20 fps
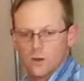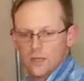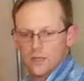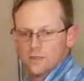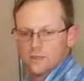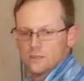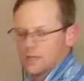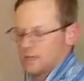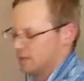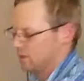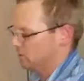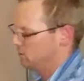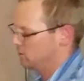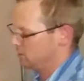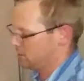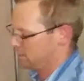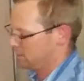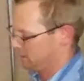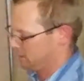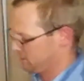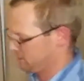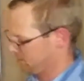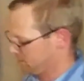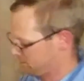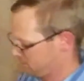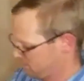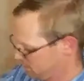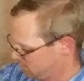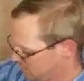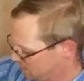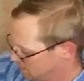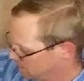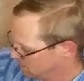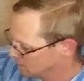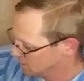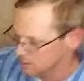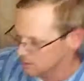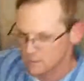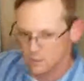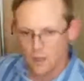go ahead and take a look in this
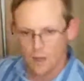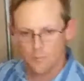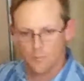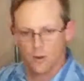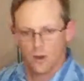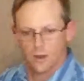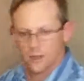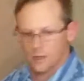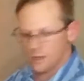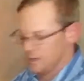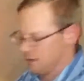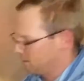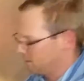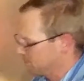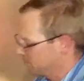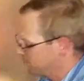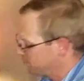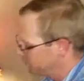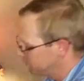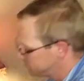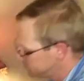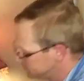top pocket here.